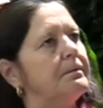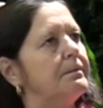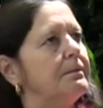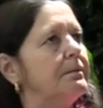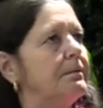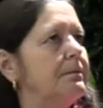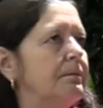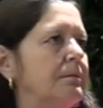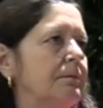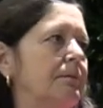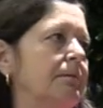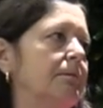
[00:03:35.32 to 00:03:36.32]

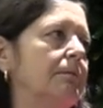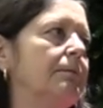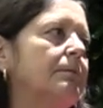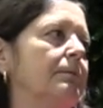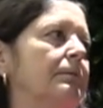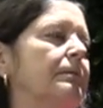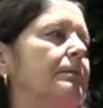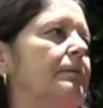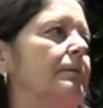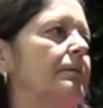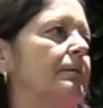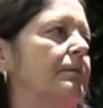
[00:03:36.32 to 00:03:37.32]

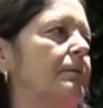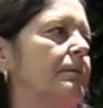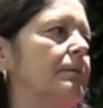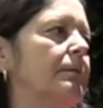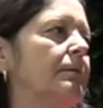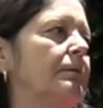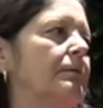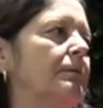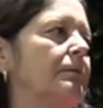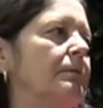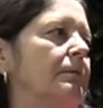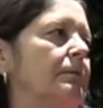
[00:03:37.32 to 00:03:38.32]

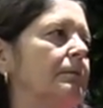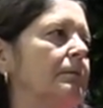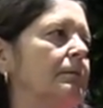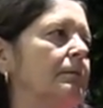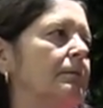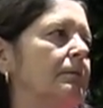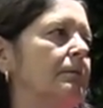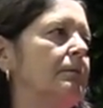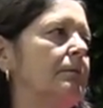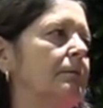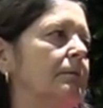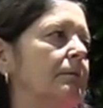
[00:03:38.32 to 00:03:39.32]

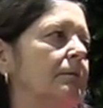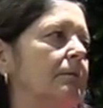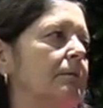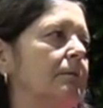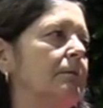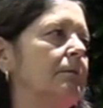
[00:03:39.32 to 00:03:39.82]
The person shown says nothing.